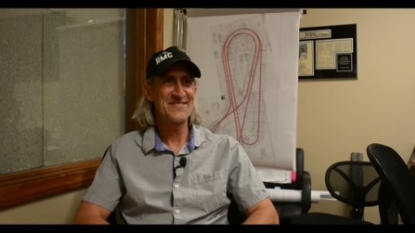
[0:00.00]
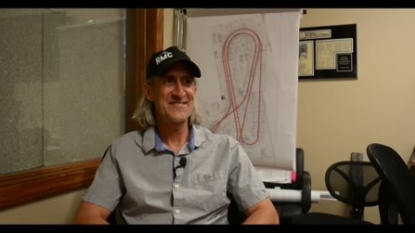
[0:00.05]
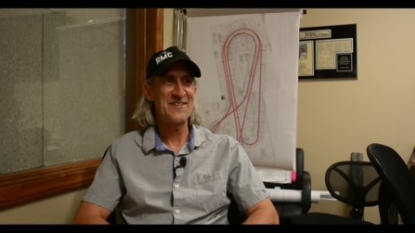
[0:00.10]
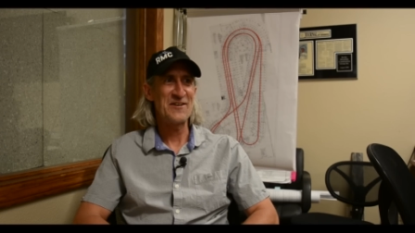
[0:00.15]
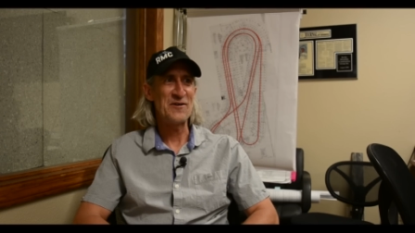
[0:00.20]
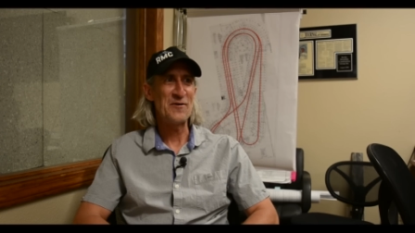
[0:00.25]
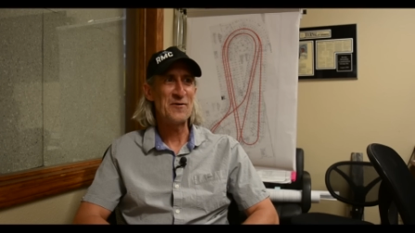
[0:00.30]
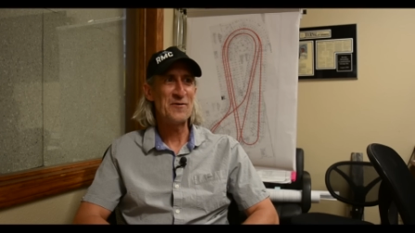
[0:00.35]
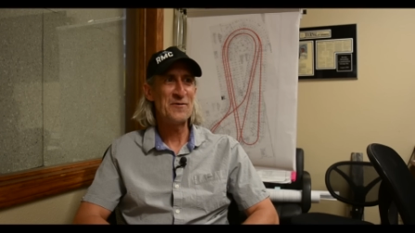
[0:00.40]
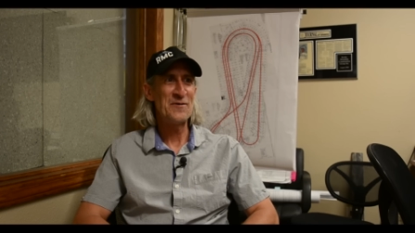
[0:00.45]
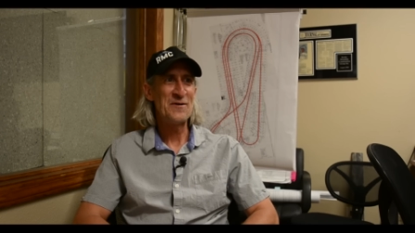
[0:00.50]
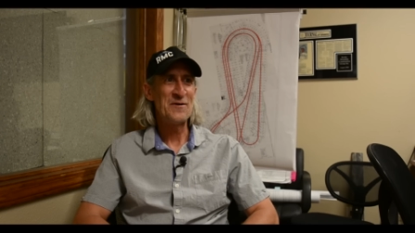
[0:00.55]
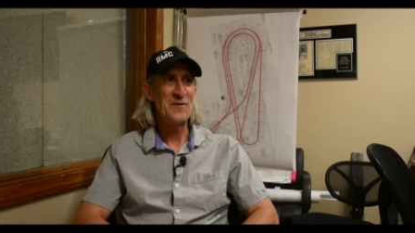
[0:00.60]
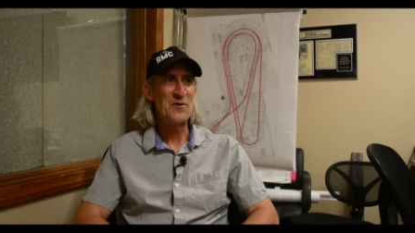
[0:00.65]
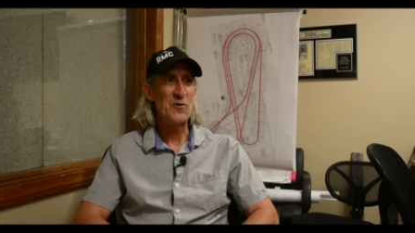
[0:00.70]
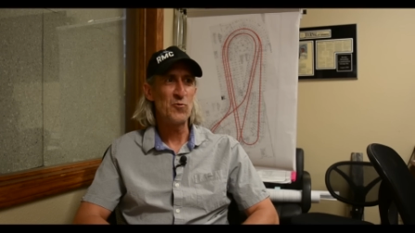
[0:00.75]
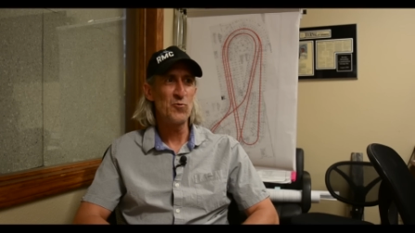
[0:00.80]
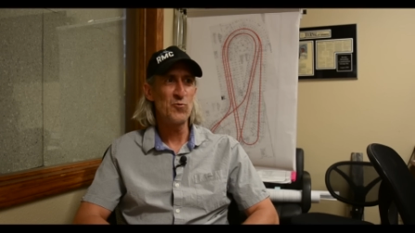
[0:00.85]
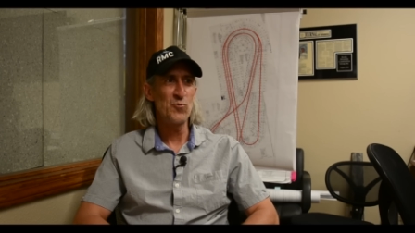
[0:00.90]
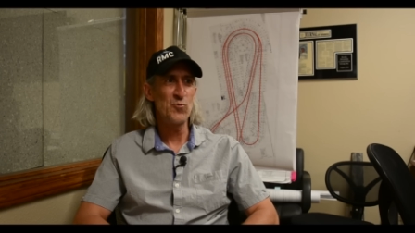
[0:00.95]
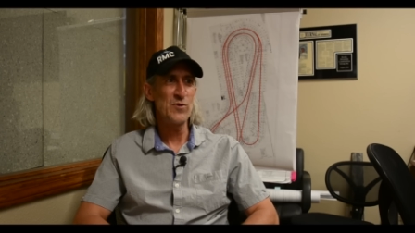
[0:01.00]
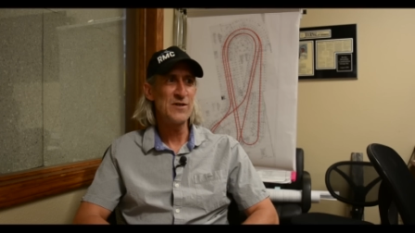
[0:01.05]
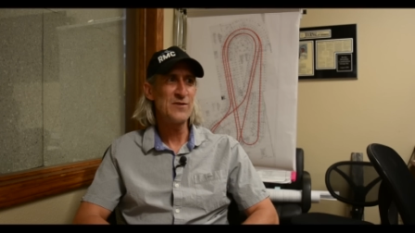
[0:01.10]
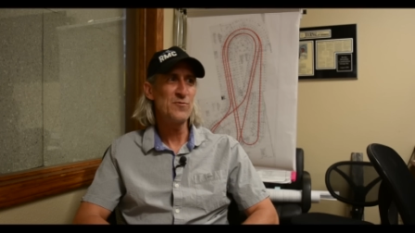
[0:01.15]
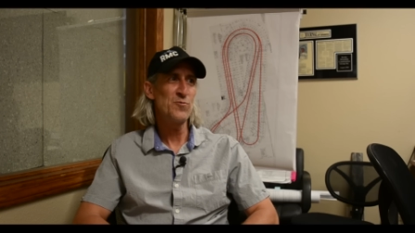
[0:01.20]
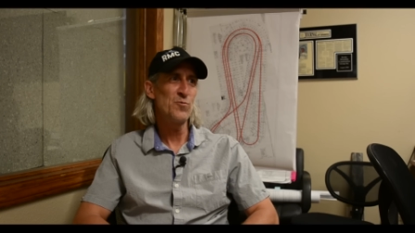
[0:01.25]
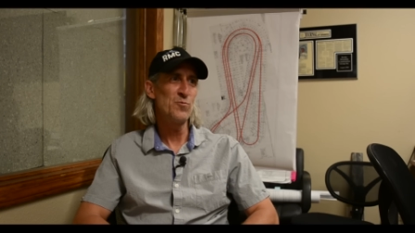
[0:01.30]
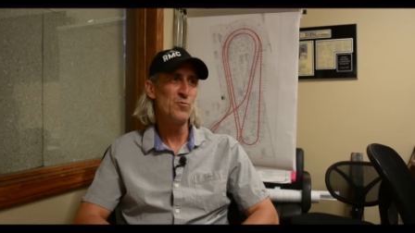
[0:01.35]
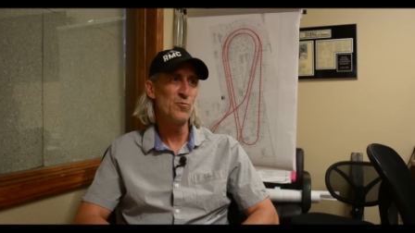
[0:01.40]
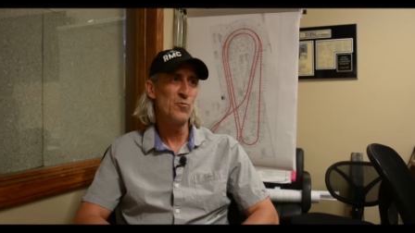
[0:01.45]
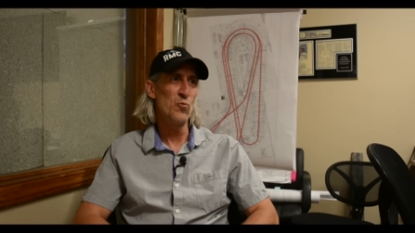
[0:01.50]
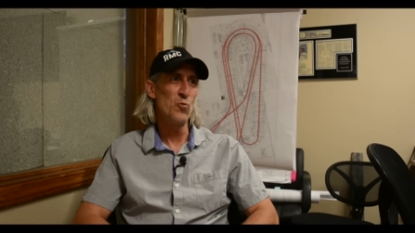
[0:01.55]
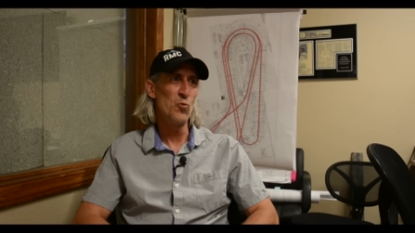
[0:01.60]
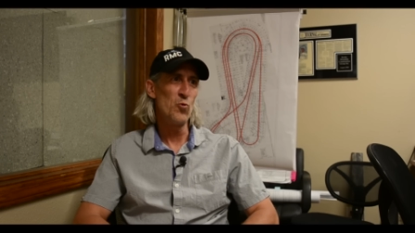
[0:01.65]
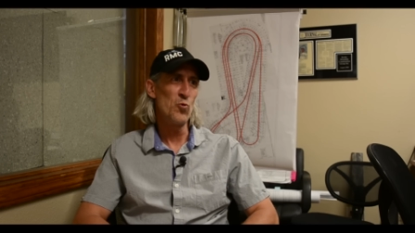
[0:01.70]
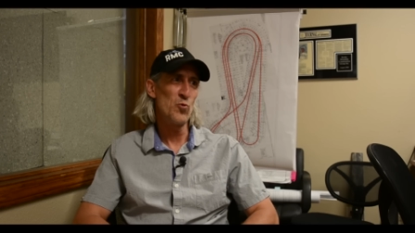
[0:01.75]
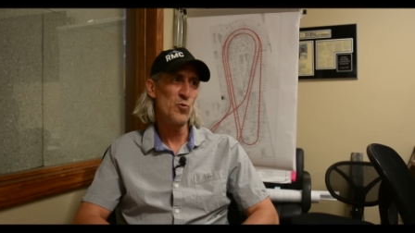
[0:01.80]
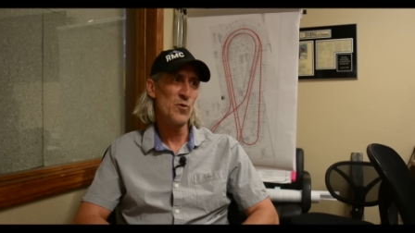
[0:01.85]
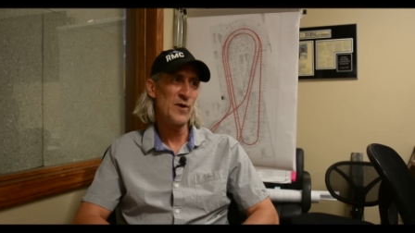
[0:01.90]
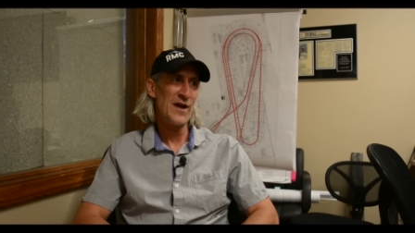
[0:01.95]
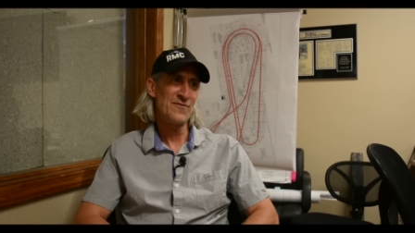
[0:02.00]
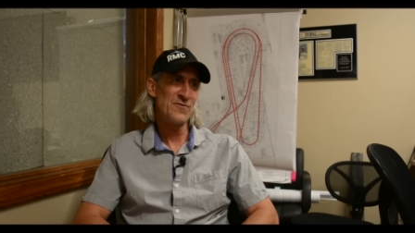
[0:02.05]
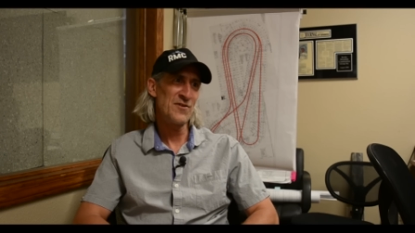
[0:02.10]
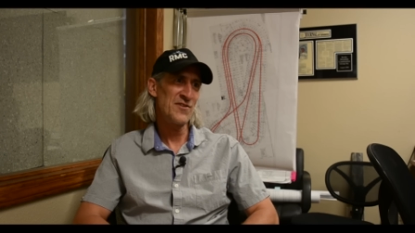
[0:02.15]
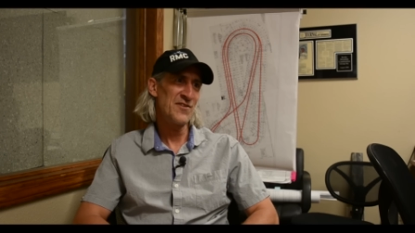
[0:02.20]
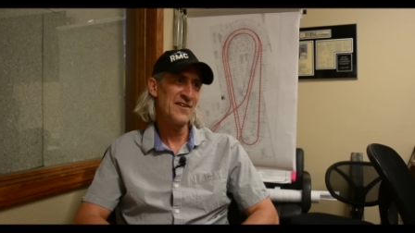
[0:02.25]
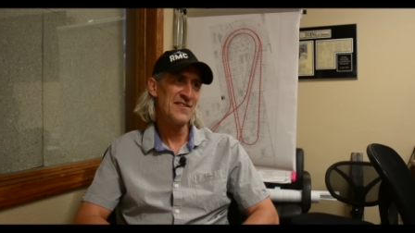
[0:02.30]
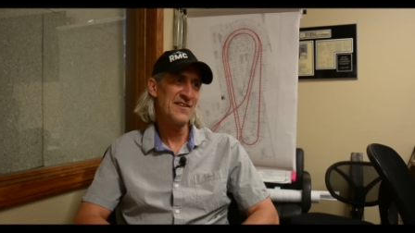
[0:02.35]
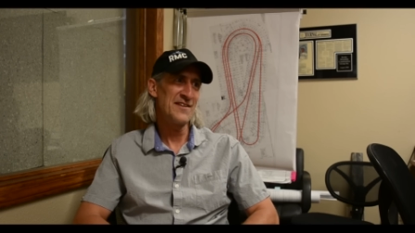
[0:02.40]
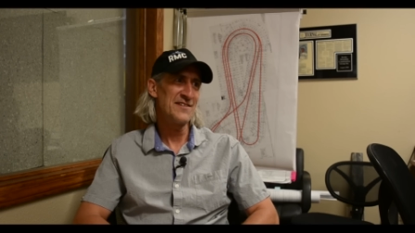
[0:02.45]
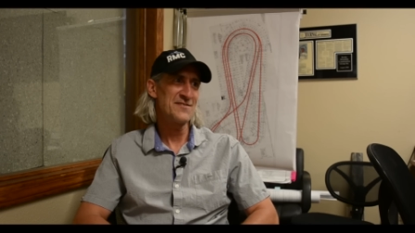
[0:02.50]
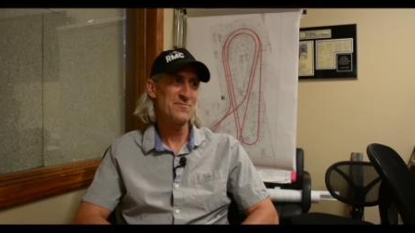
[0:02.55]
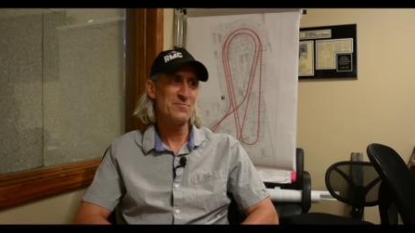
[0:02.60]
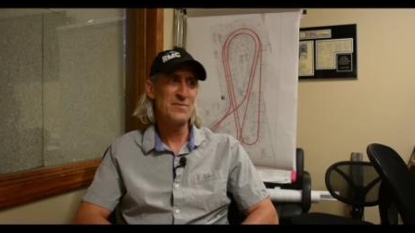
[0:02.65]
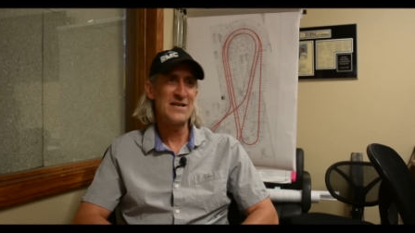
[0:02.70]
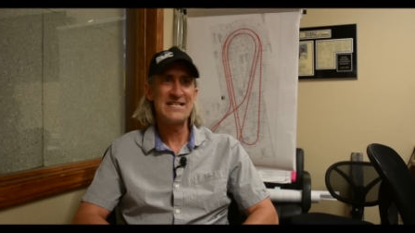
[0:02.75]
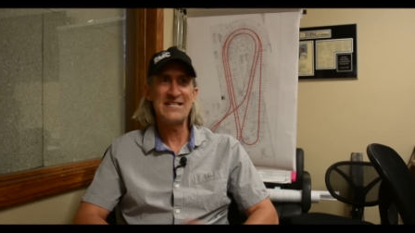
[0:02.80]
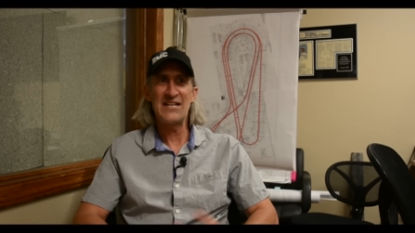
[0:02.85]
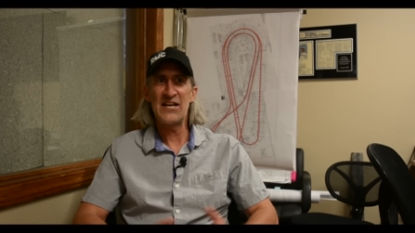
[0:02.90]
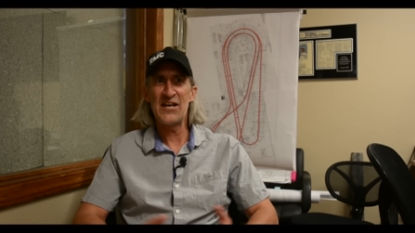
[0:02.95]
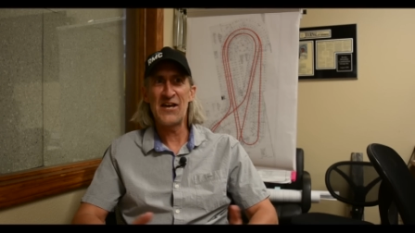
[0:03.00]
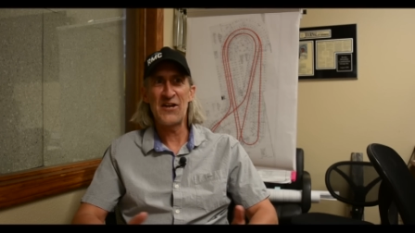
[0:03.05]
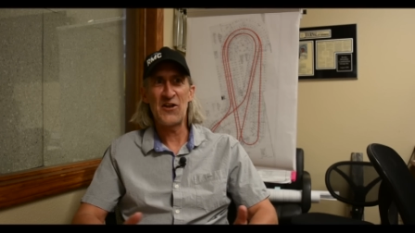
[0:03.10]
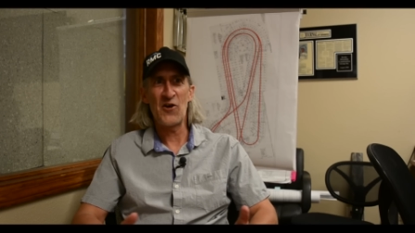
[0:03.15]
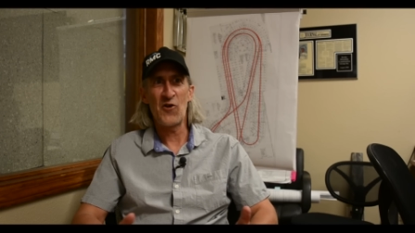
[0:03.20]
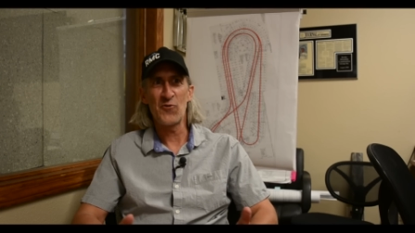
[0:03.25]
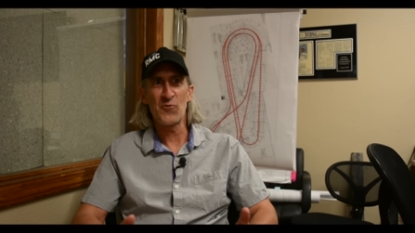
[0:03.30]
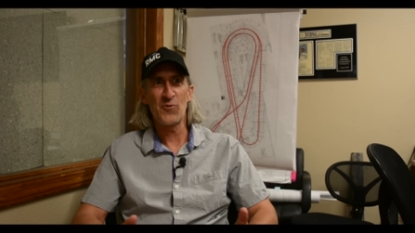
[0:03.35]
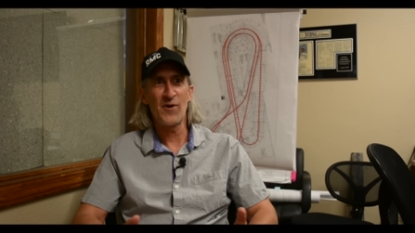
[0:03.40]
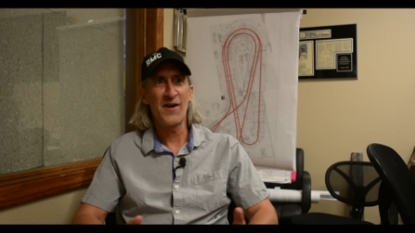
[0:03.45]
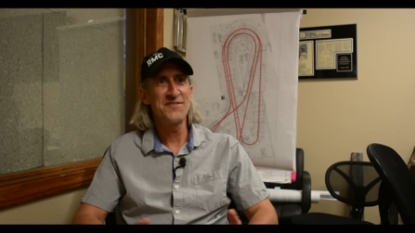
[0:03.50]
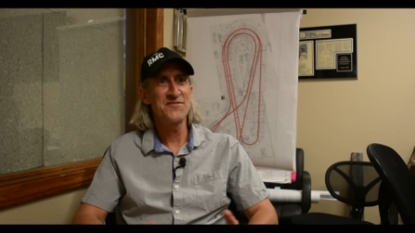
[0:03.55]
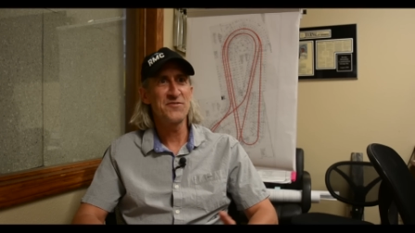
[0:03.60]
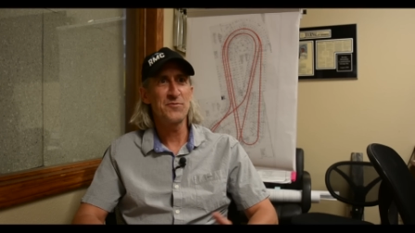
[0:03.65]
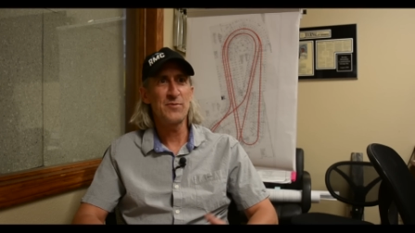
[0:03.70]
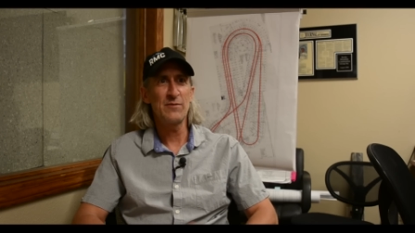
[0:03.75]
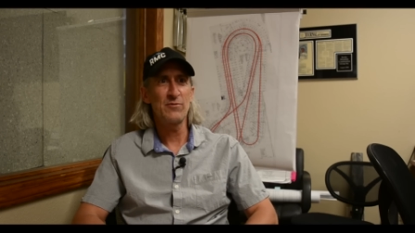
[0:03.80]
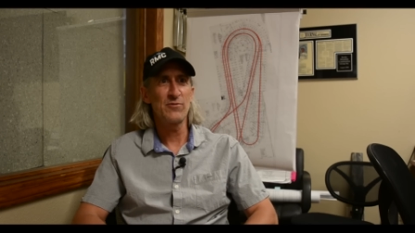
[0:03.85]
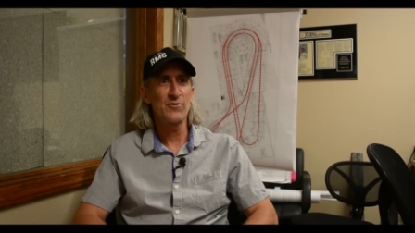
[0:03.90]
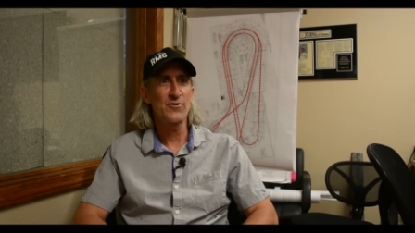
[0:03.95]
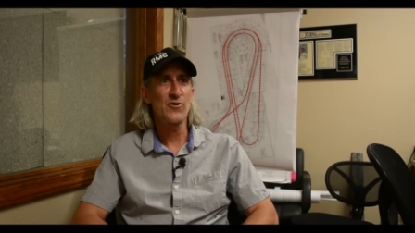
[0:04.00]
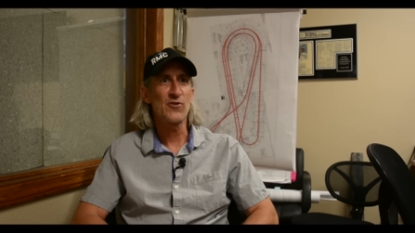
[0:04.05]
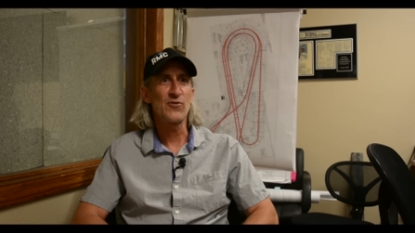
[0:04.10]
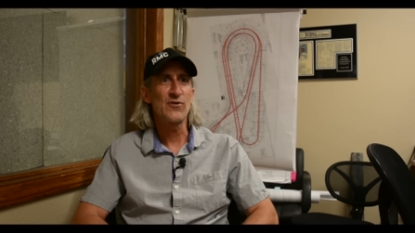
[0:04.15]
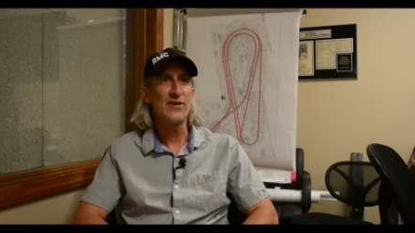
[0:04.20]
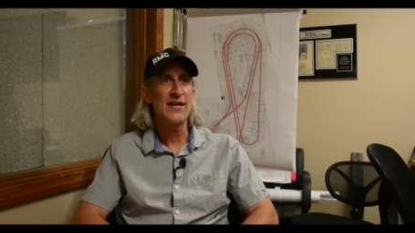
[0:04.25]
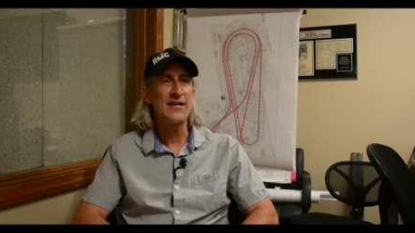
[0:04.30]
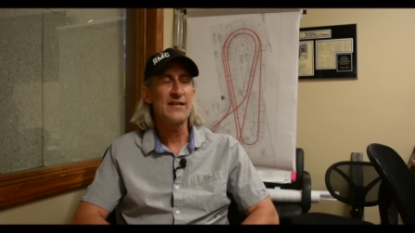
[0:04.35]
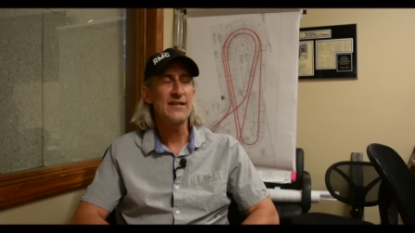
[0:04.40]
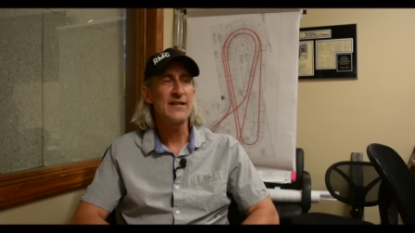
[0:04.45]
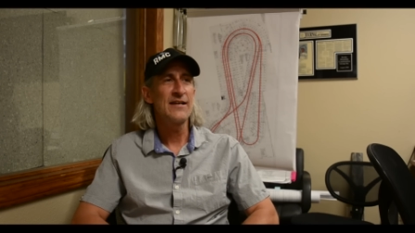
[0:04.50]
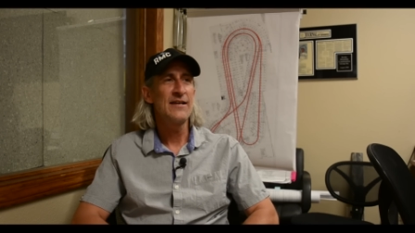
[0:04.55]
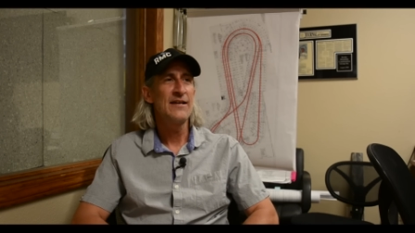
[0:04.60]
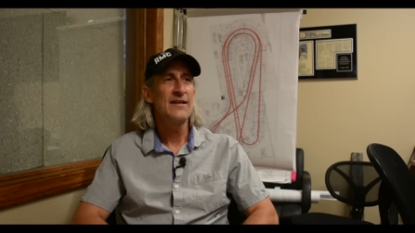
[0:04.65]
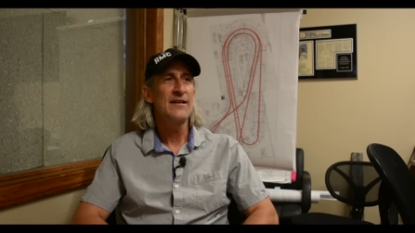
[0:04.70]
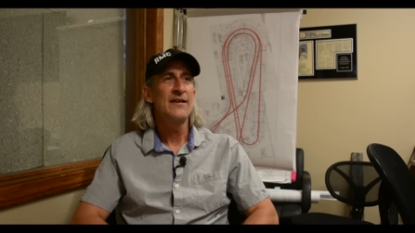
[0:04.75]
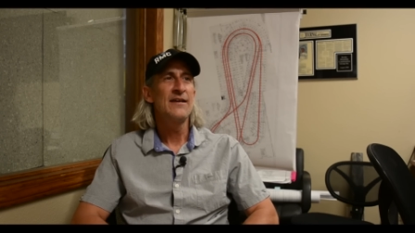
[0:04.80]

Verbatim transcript: So we everything that's been done, all the rides that people are creating.